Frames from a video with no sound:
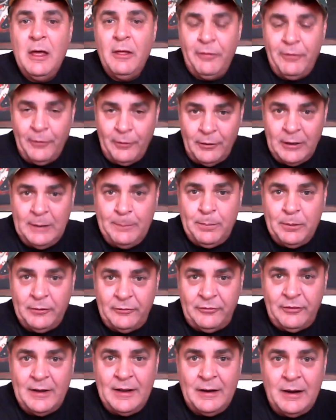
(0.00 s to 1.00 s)

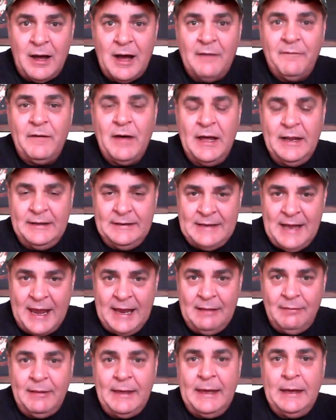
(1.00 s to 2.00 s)
30% off a
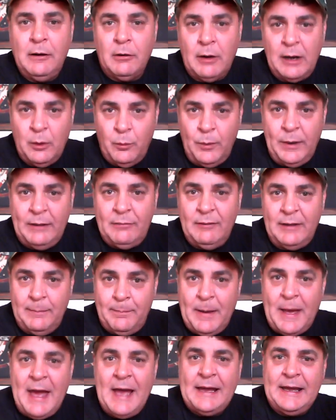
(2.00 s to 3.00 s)
daily or a weekly
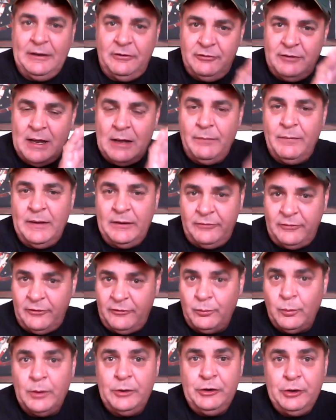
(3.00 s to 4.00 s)
package. Now, this is
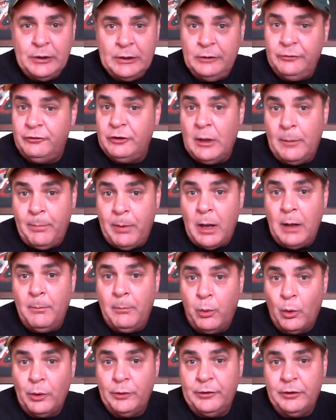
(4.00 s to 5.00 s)
when you can jump on
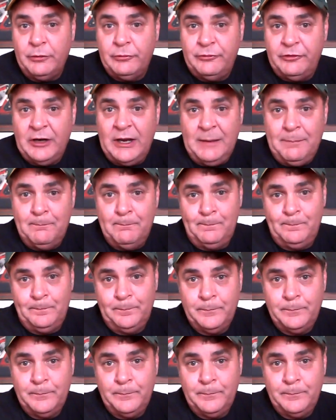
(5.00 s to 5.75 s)
board dirt cheap.